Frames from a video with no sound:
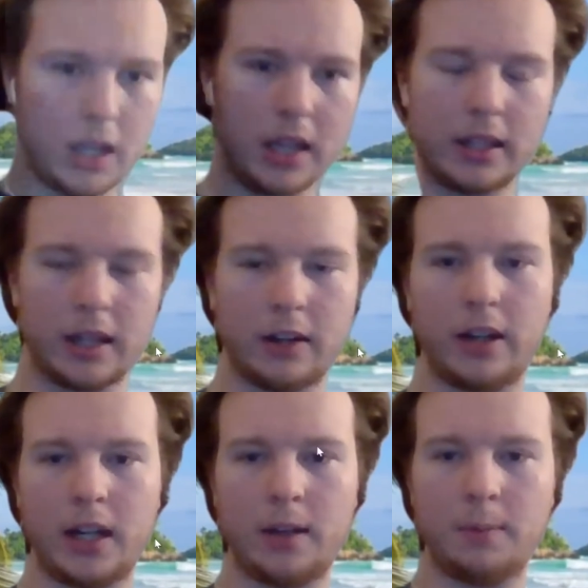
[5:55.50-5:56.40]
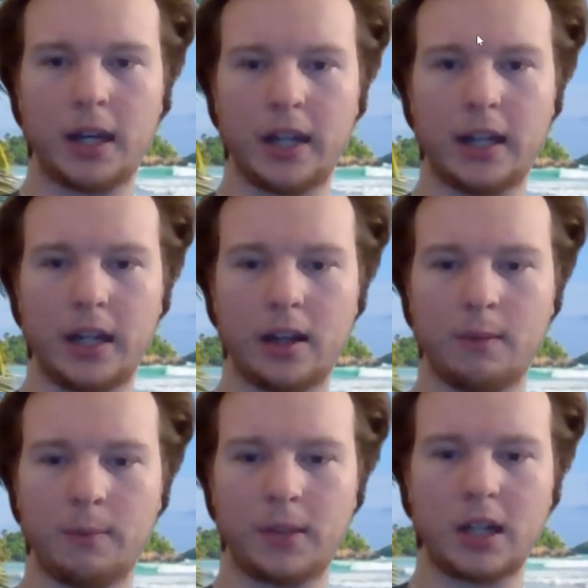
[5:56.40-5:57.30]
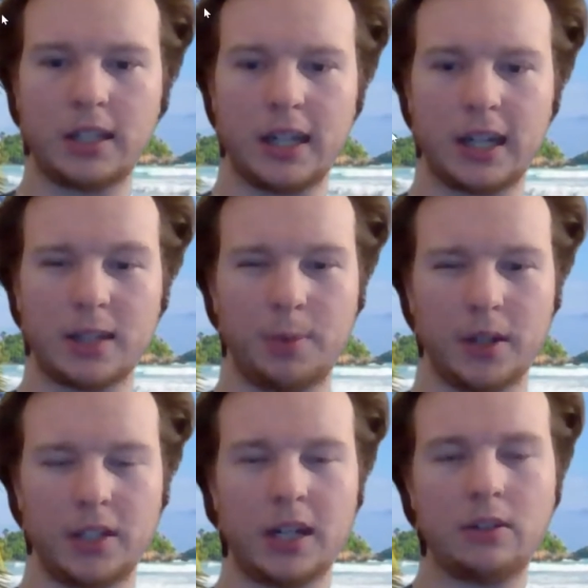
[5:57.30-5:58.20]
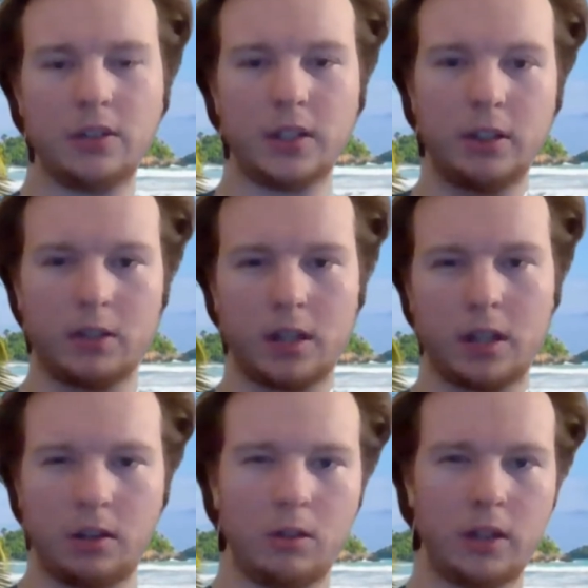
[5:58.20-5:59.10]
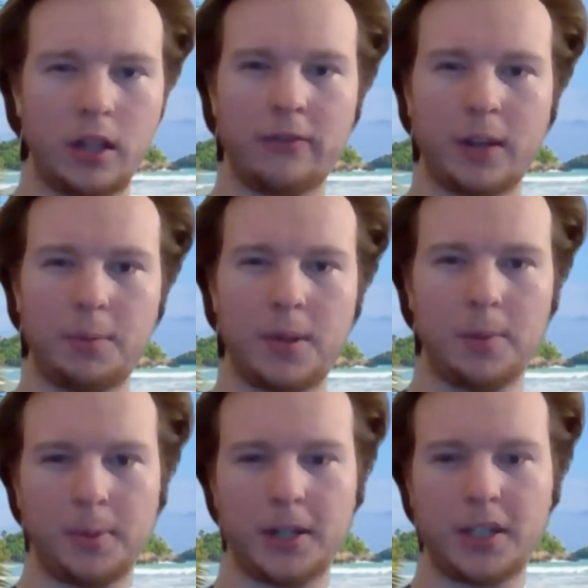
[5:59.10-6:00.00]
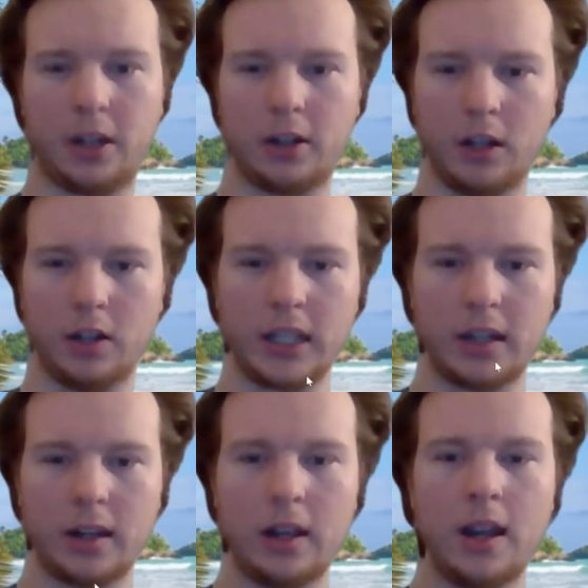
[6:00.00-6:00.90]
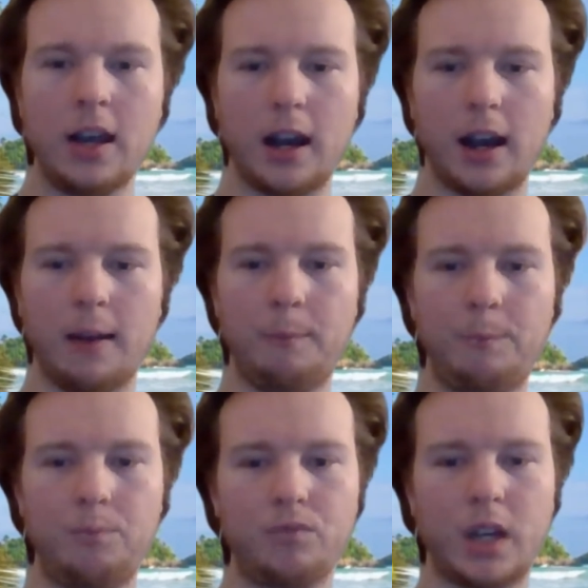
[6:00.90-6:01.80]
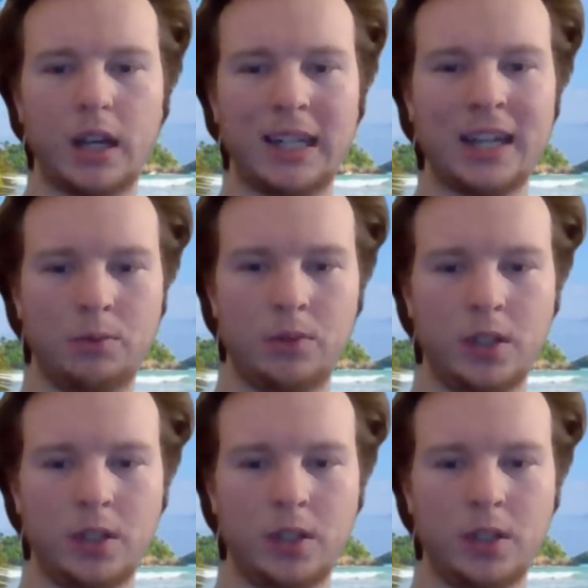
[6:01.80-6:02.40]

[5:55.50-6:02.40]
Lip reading: that are in my contacts, but generally you're going to only invite people by sharing a link. Again, really